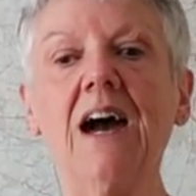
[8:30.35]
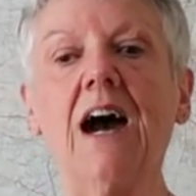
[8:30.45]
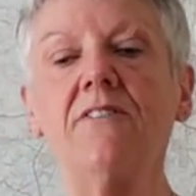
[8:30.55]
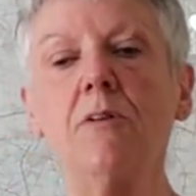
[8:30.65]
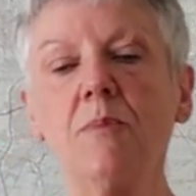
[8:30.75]

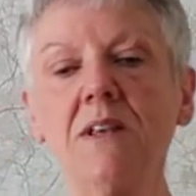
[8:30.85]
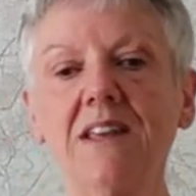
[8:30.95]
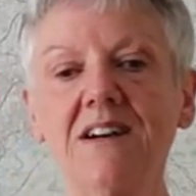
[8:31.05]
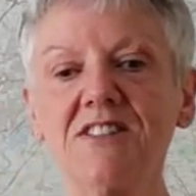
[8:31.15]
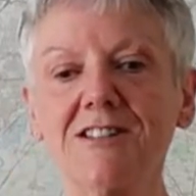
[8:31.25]
Having been
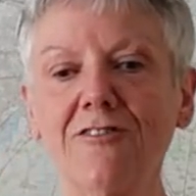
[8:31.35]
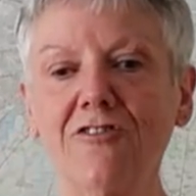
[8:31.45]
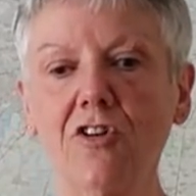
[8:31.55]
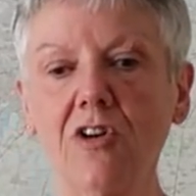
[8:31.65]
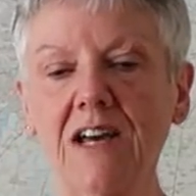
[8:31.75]
9 stone
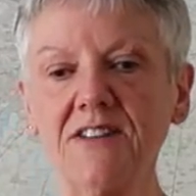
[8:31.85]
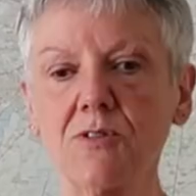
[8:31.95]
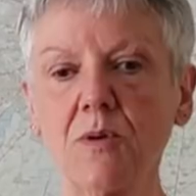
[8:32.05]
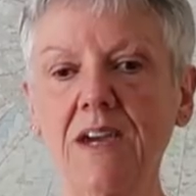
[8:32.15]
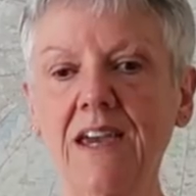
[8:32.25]
4
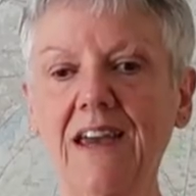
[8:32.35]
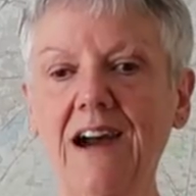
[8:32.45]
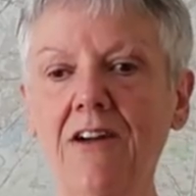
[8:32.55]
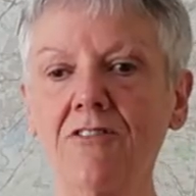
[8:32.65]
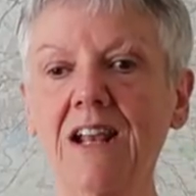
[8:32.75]
last week,
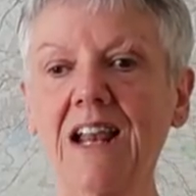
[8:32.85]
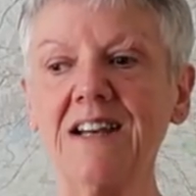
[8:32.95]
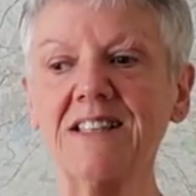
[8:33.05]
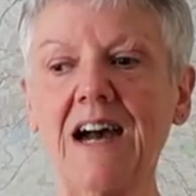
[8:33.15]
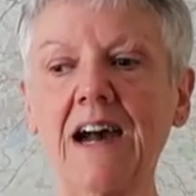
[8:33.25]
I
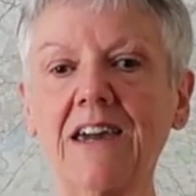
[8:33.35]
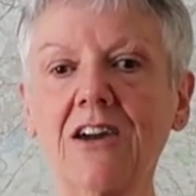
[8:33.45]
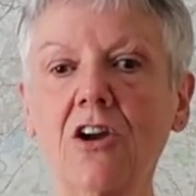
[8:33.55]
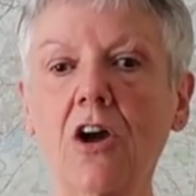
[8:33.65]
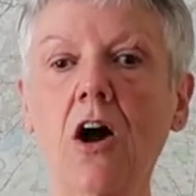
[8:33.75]
realise I
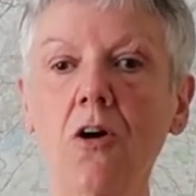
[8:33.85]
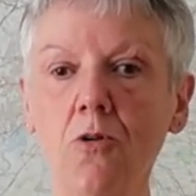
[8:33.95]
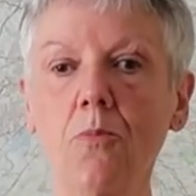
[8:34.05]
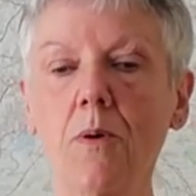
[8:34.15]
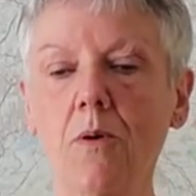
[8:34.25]
can
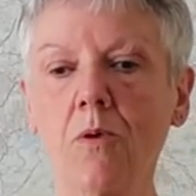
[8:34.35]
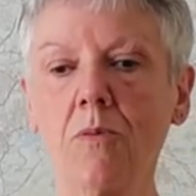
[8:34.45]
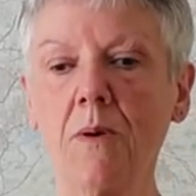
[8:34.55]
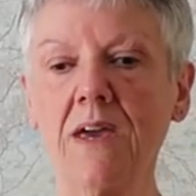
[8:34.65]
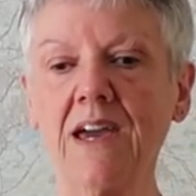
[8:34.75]
cope
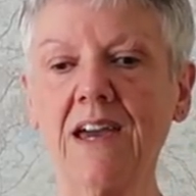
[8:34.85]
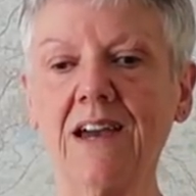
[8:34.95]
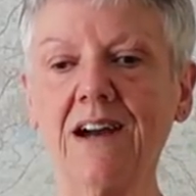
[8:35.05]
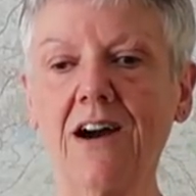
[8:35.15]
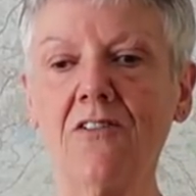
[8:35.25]
with
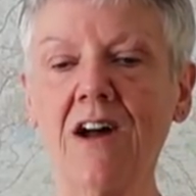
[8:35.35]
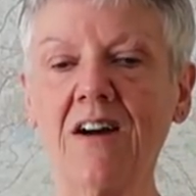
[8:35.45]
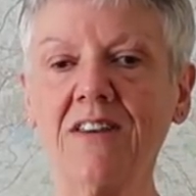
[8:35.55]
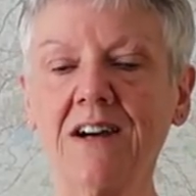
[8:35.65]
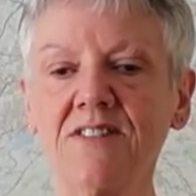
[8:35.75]
being
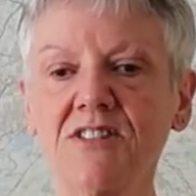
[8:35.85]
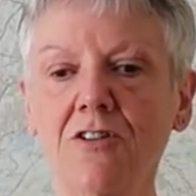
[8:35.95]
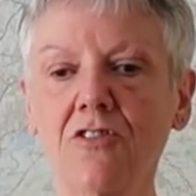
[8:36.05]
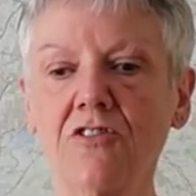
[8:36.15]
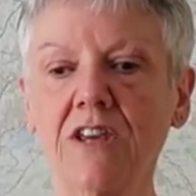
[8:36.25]
around 9
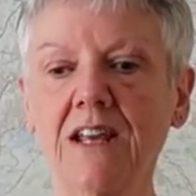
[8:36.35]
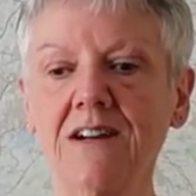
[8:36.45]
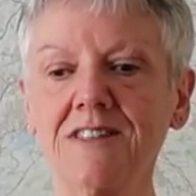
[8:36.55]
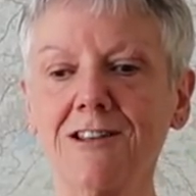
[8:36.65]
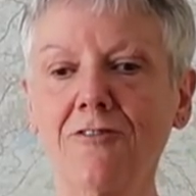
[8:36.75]
stone 3,
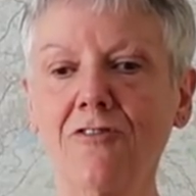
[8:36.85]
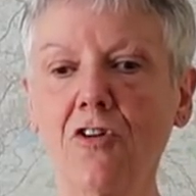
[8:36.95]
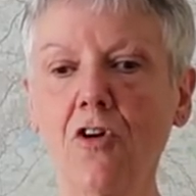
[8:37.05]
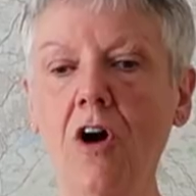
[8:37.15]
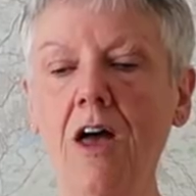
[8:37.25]
9 stone
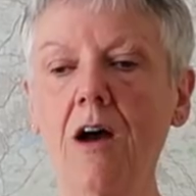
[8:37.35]
4,